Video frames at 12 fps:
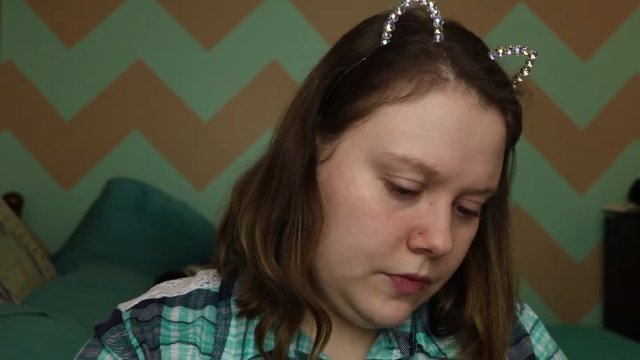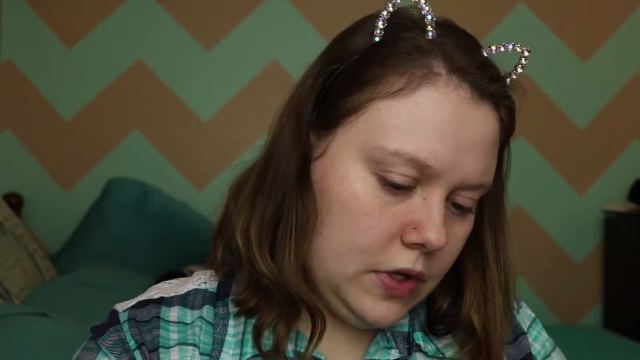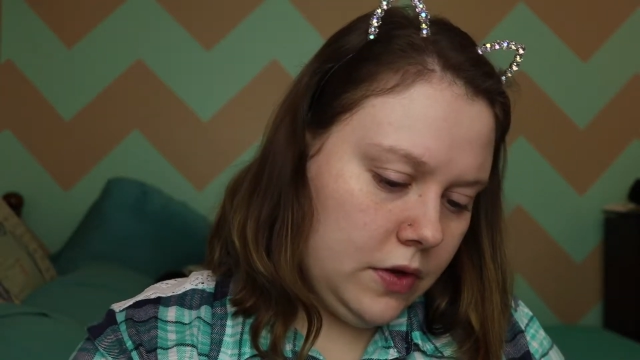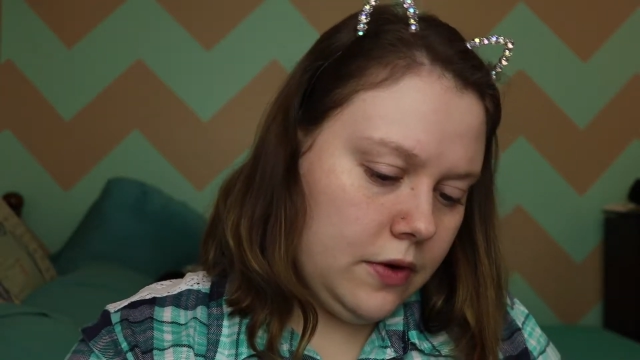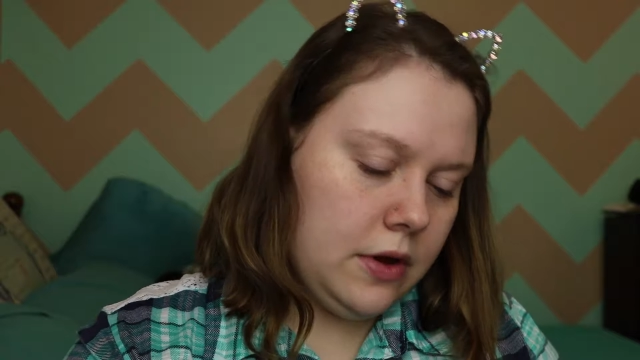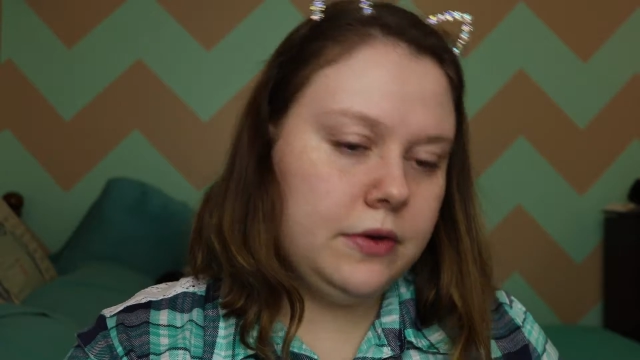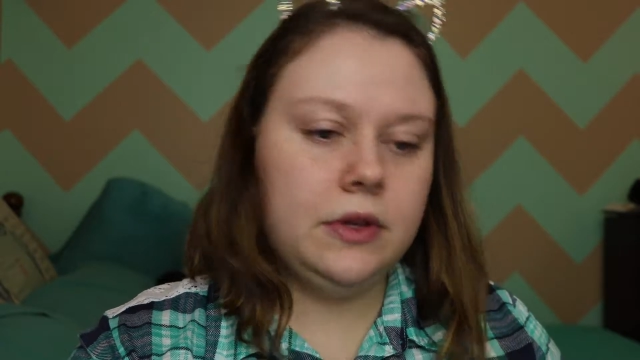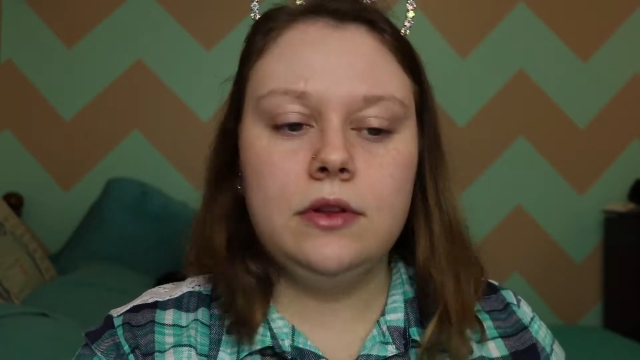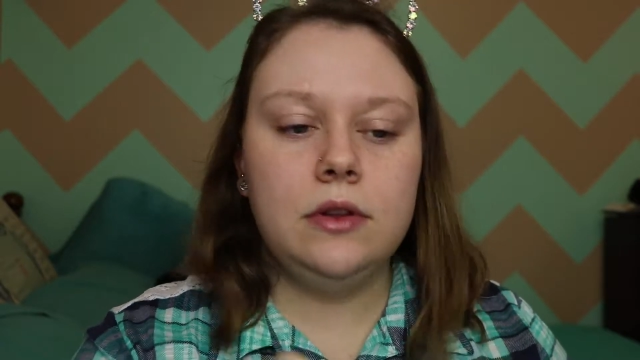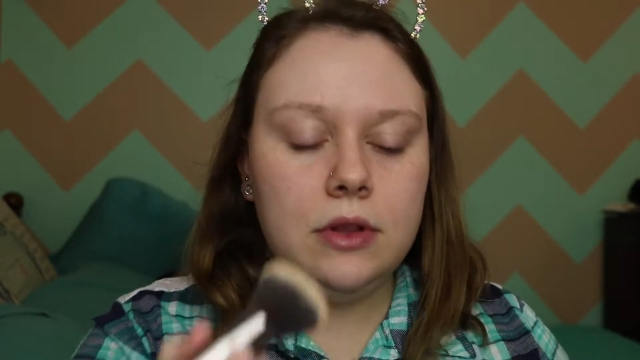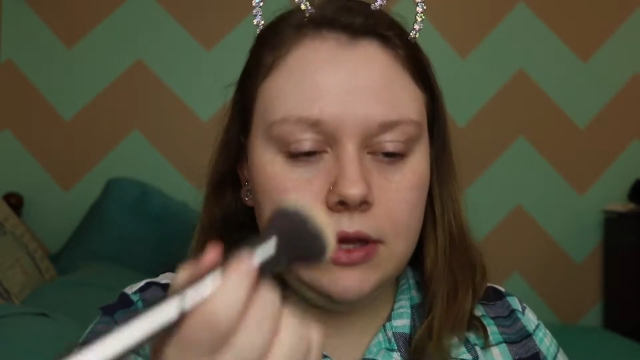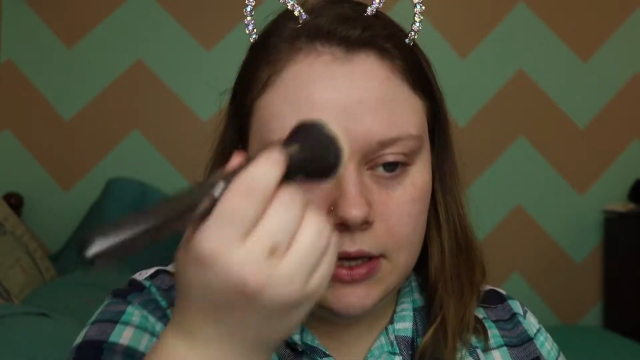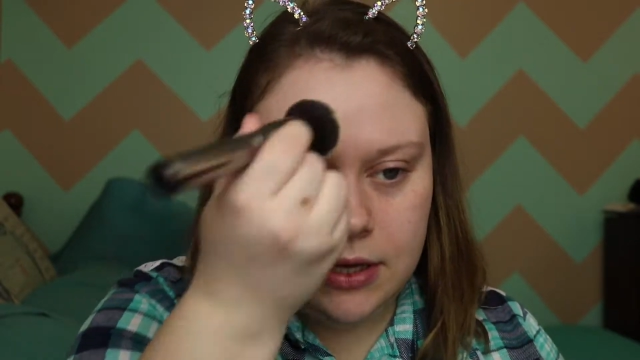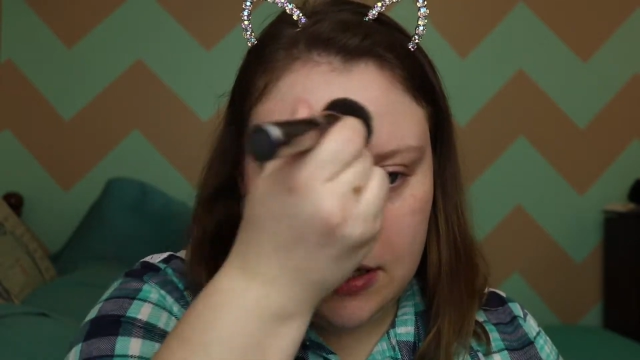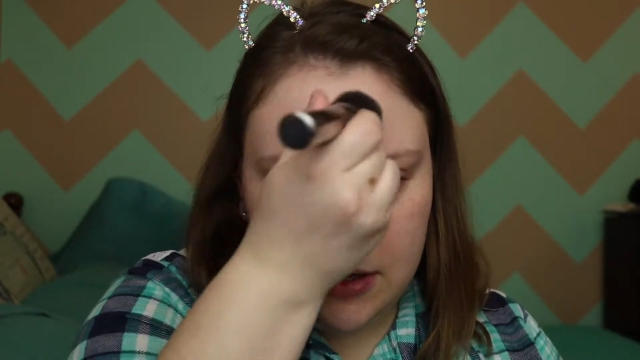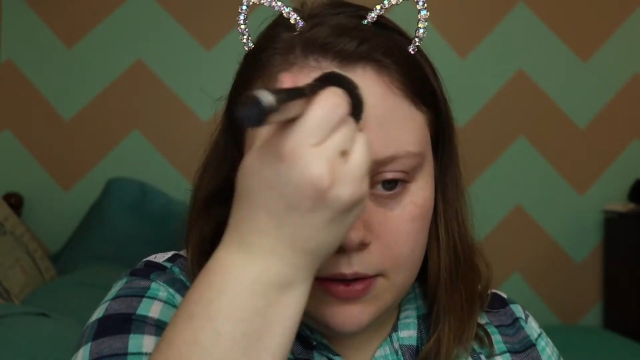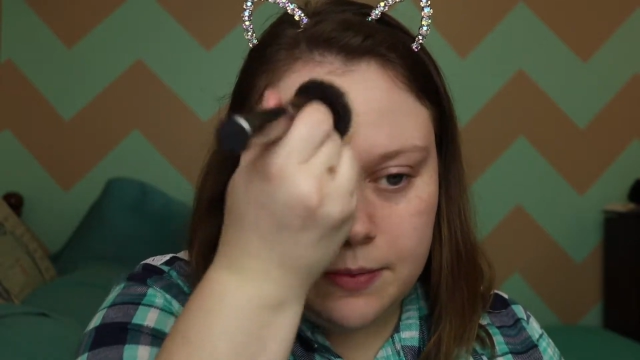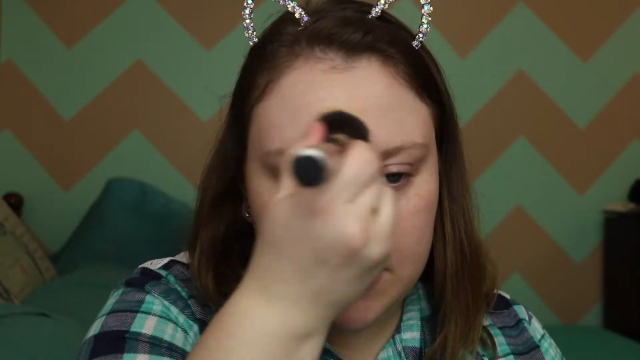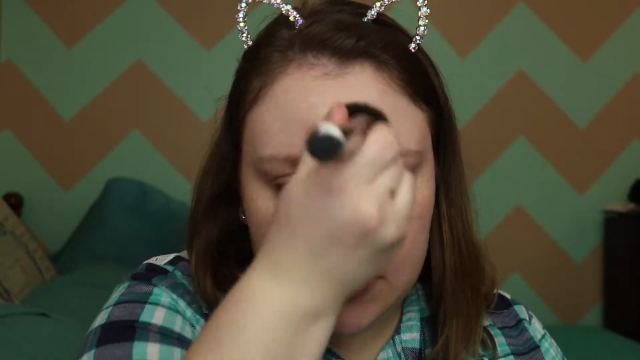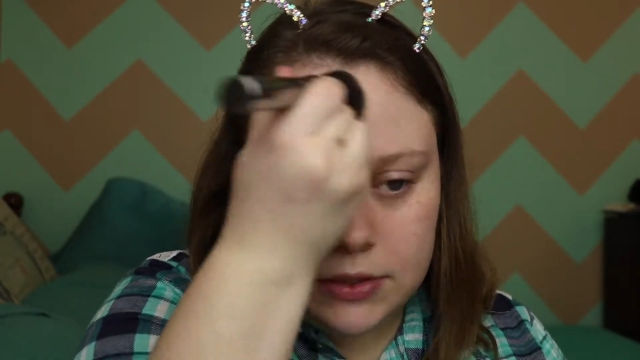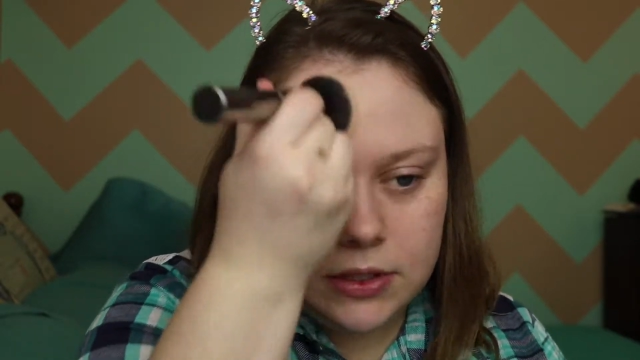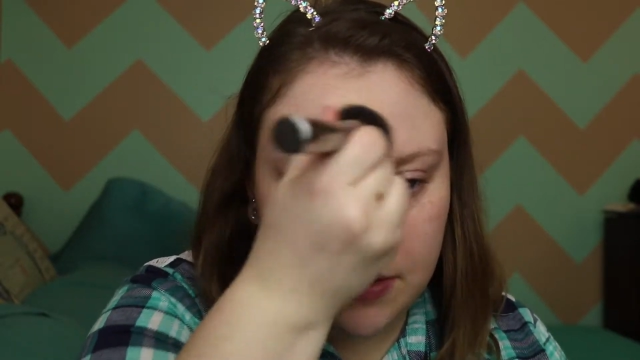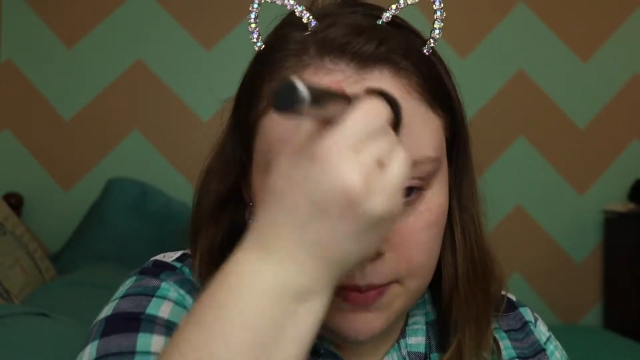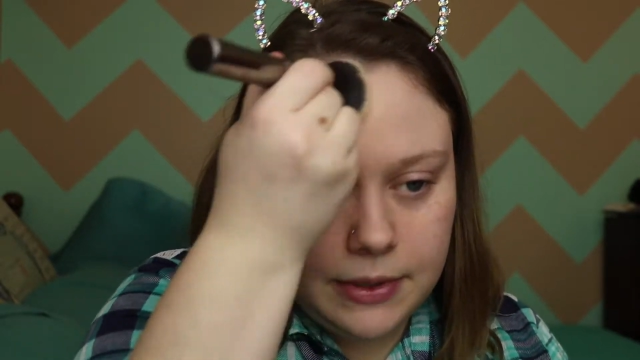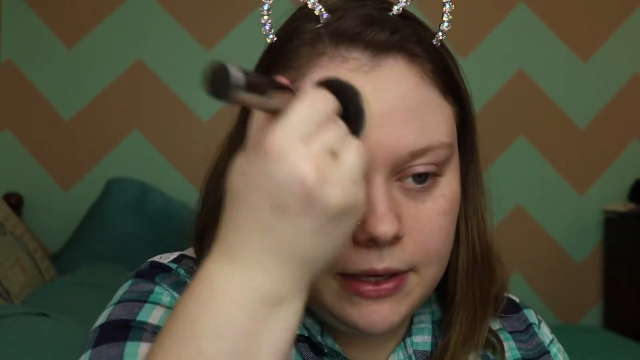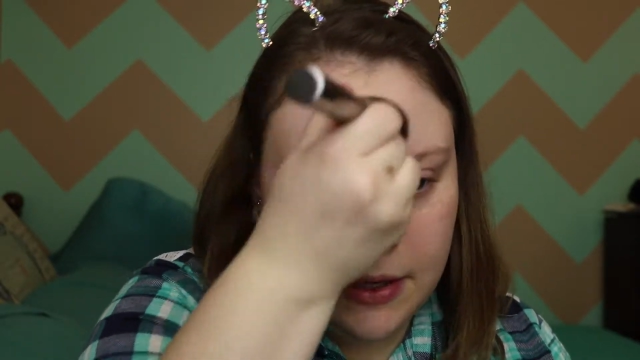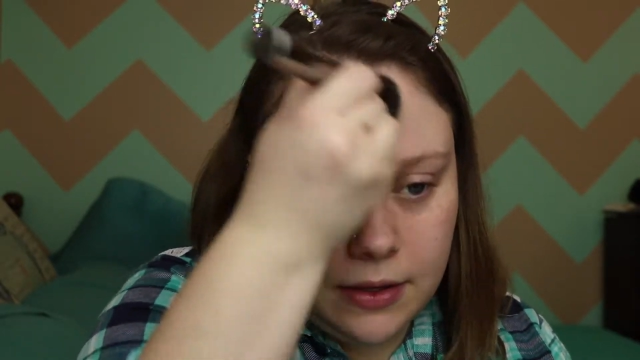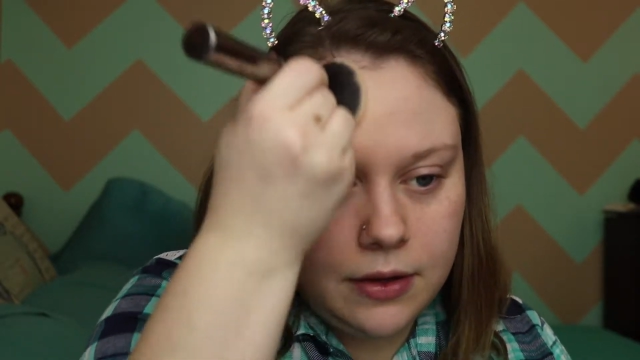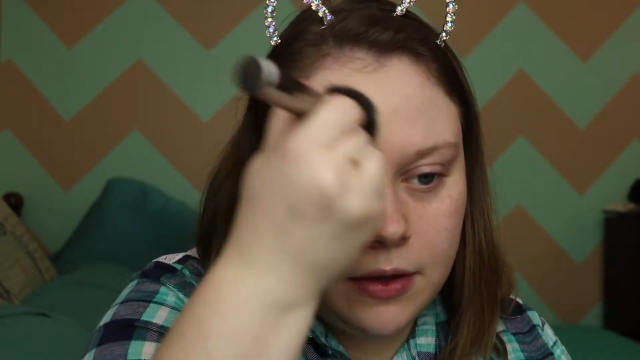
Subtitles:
Around in the lid, and I'm going to start by